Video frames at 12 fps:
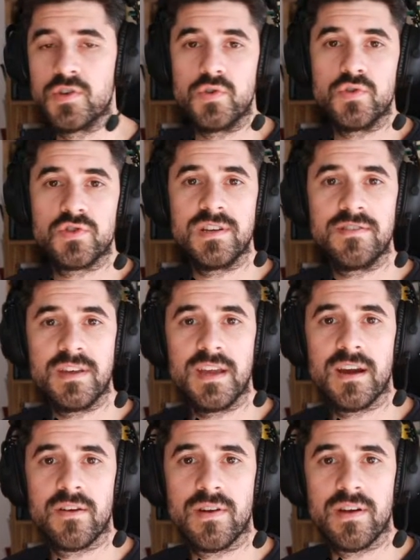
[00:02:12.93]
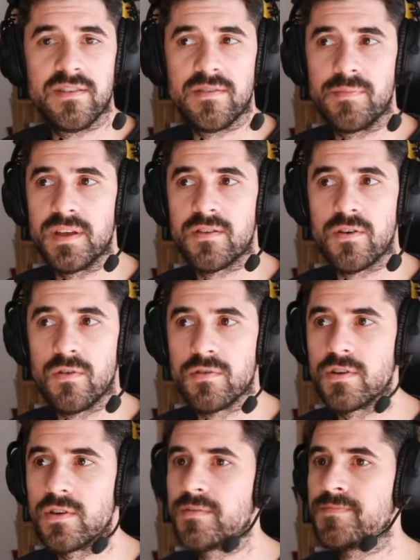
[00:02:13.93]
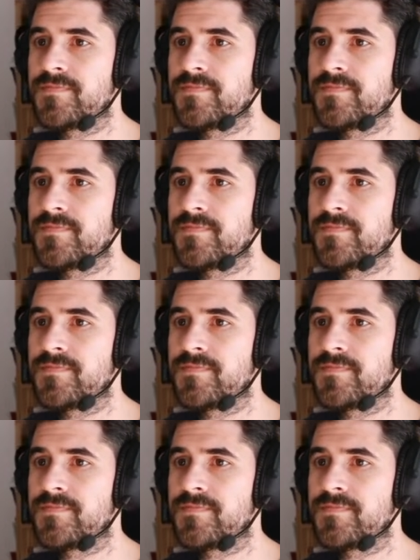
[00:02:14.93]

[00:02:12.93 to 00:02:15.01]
Usually the air is a bit colder.